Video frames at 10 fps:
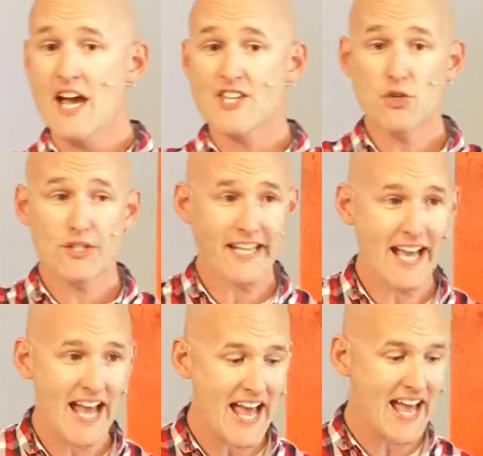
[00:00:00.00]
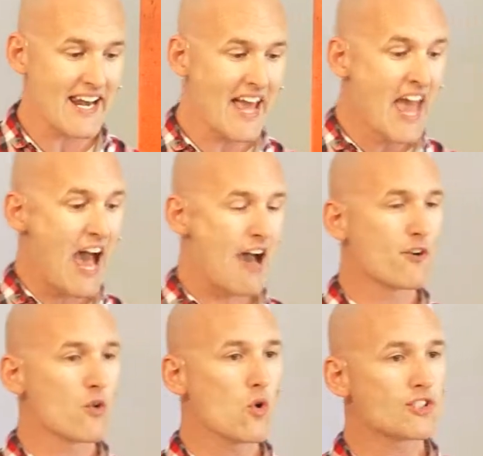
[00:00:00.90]
You can
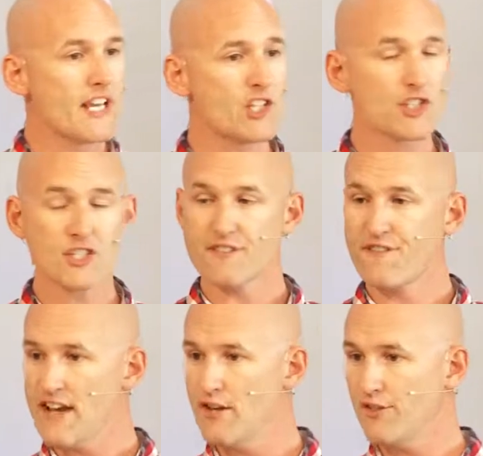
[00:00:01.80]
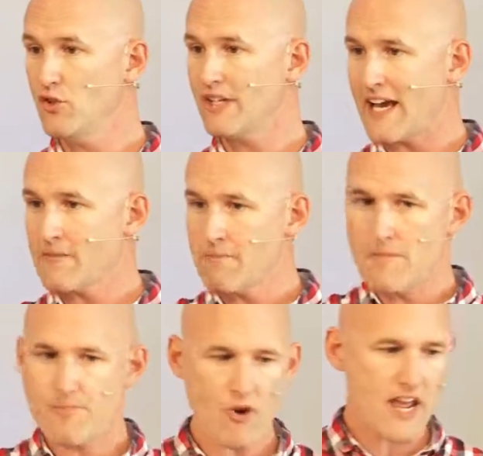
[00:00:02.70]
have an audacious faith. You can
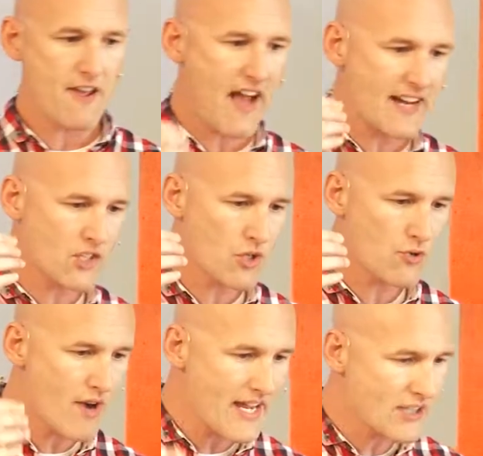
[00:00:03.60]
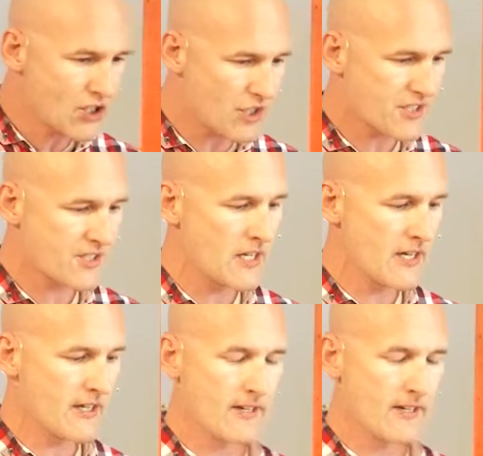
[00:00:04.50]
be brave and courageous.